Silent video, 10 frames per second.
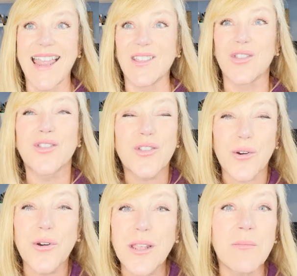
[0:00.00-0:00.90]
in
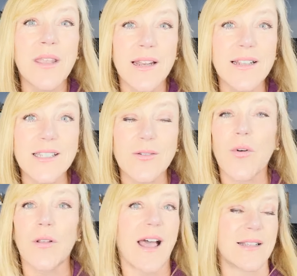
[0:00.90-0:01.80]
thirty minutes
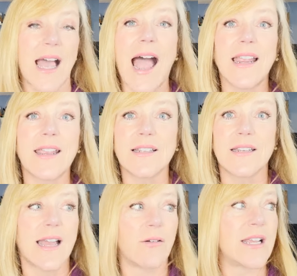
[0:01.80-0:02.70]
or less. I can get to
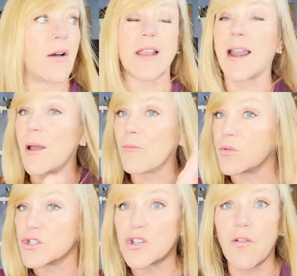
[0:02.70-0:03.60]
downtown and I'm
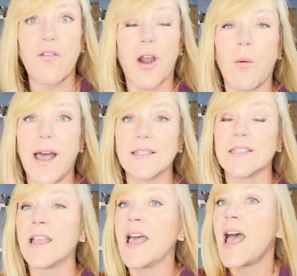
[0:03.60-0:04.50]
so far
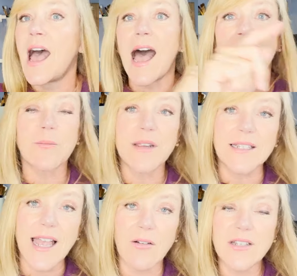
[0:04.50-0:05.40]
west. I can be
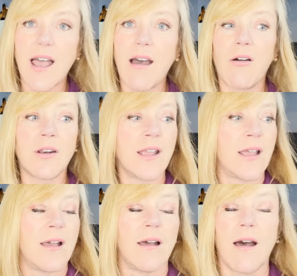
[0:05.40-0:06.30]
downtown,
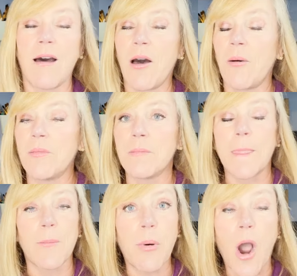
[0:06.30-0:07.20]
um,
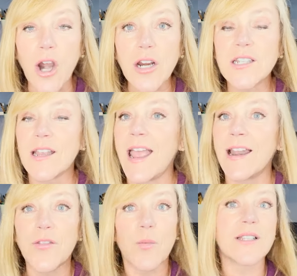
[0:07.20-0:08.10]
parked and
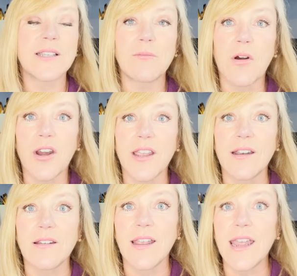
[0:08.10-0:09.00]
at the West Side
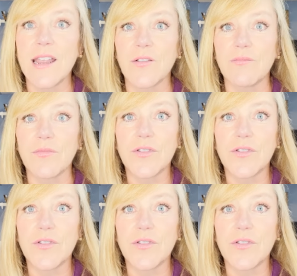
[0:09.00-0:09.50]
Market in